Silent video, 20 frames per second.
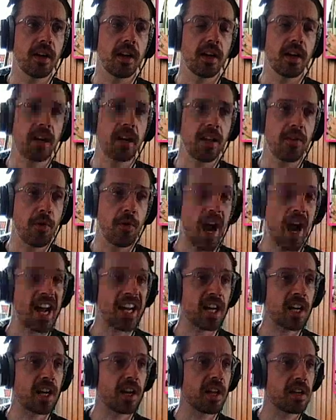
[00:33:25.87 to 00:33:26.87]
if you add a
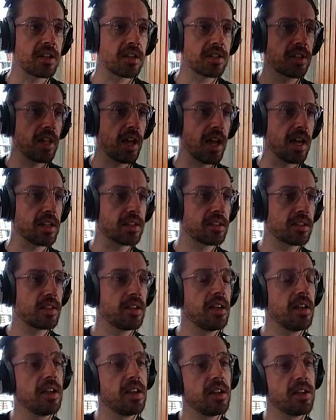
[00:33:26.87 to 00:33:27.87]
class to that,
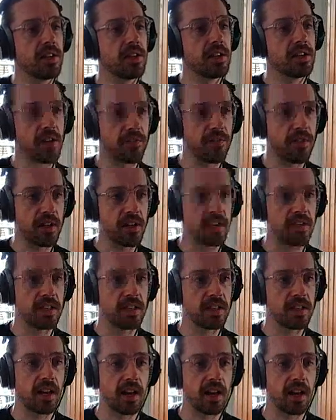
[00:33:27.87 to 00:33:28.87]
the stuff that is the
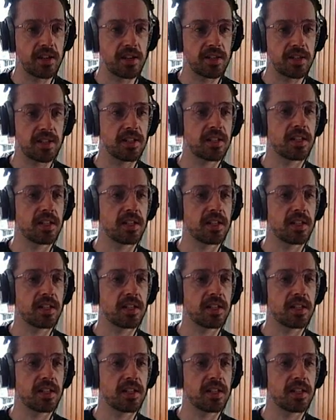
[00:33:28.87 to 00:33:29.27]
classes